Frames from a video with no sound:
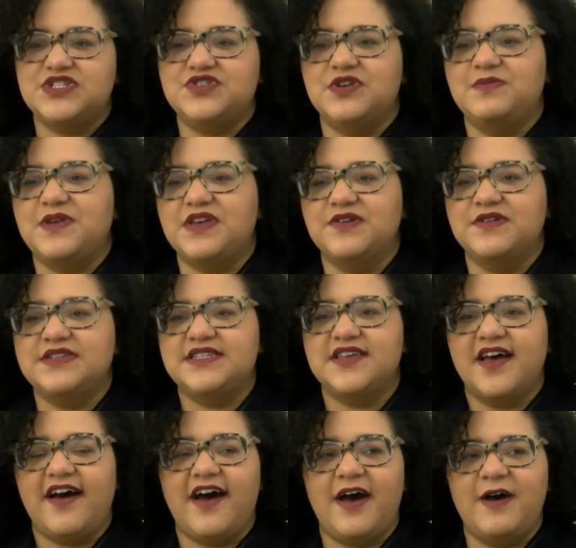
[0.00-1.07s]
distribute
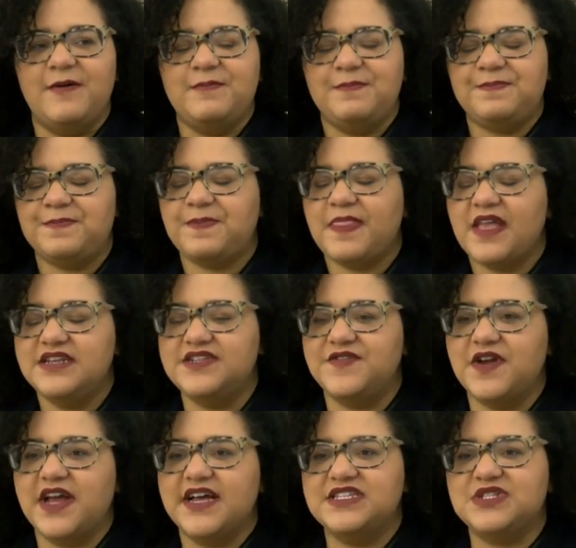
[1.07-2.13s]
um,
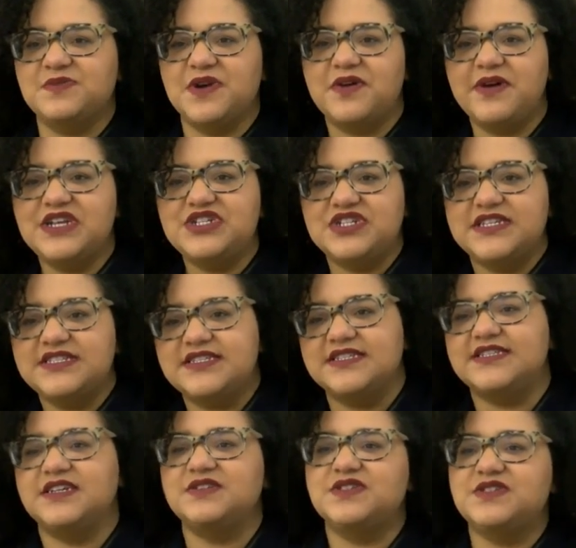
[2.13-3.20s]
different customer questions to
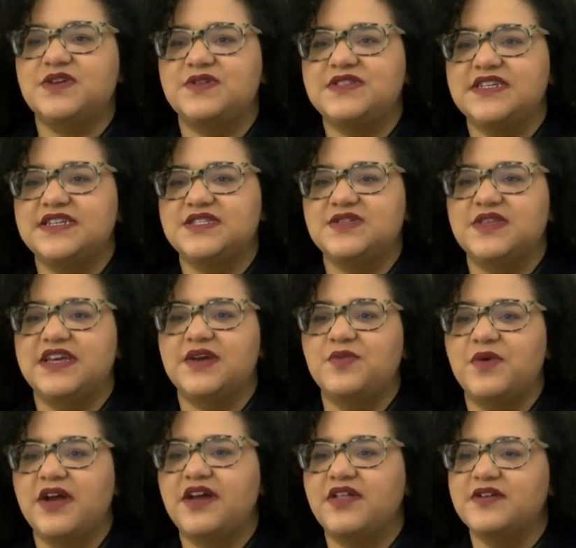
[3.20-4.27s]
sales associates so they can
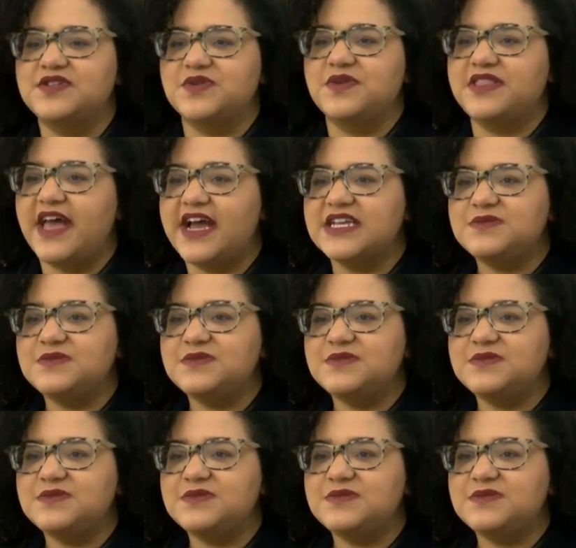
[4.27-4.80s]
work closer with